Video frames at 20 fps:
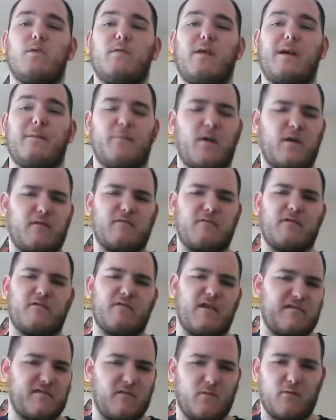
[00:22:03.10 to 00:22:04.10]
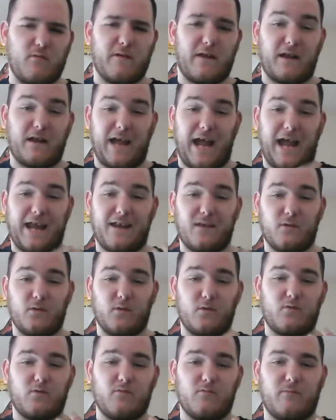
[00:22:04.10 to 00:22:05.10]
like Park Recreation one that kind of
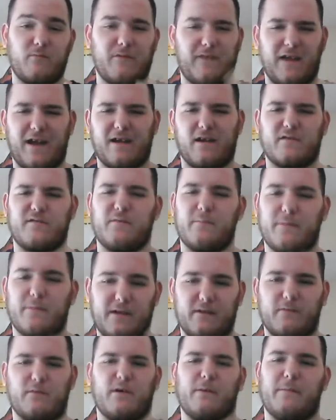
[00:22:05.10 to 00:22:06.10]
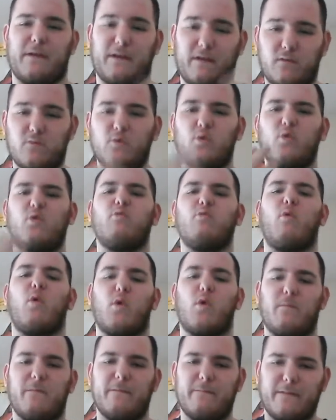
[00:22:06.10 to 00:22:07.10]
lukewarm, not cartoon, but you know what I mean,
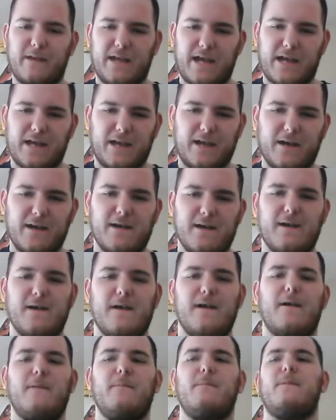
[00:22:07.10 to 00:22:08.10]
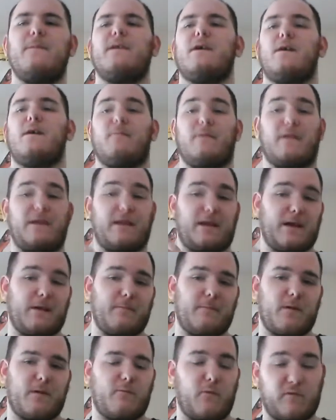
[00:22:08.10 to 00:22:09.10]
lukewarm in the beginning. You know, when it got
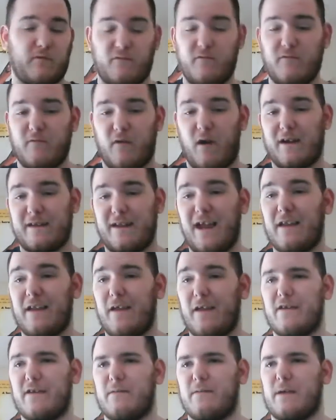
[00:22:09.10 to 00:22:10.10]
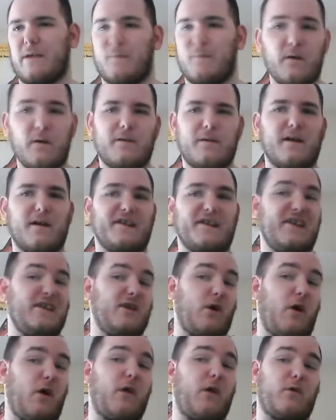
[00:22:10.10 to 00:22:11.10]
better. But true fair, I kind of liked it, but only because you didn't
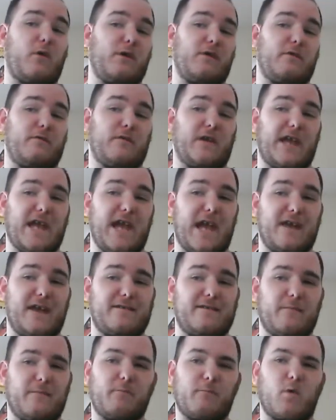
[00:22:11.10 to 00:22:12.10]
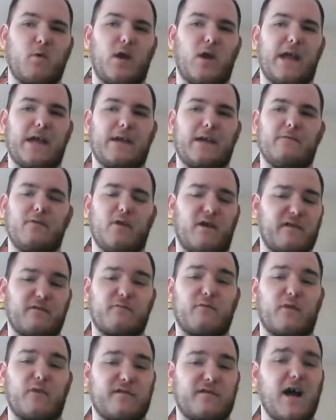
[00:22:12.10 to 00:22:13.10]
know how good it would get. It's more like, you know, just
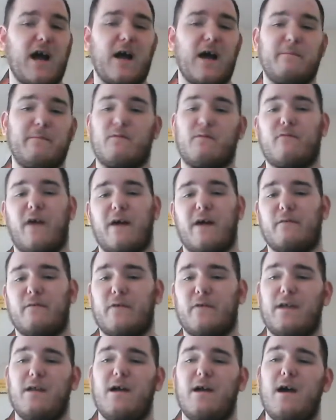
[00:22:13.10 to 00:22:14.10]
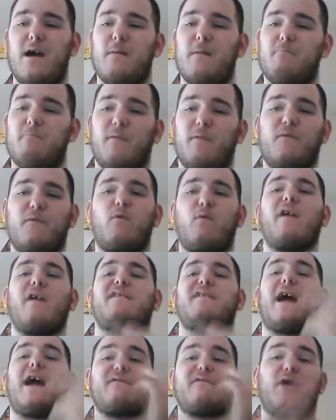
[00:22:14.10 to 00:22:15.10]
for a time, you're fine with it. But if you're
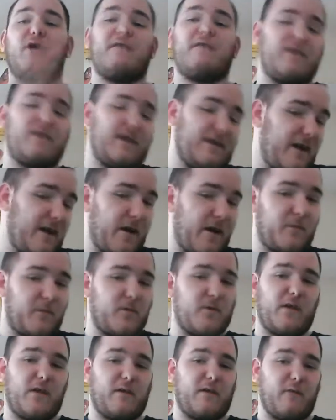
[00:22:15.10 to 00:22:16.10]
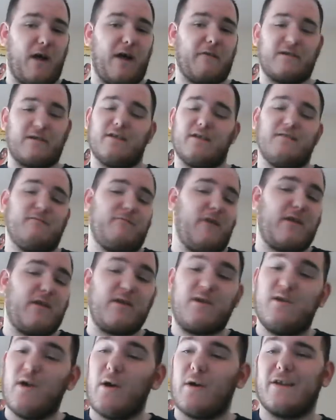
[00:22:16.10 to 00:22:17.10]
watching after having seen later, you're like, wow, it's very
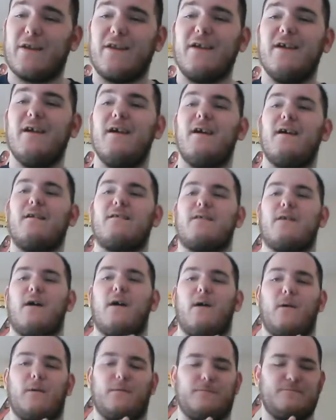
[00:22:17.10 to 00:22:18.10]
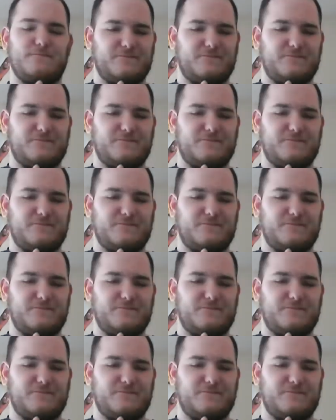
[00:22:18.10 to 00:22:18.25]
good. Go.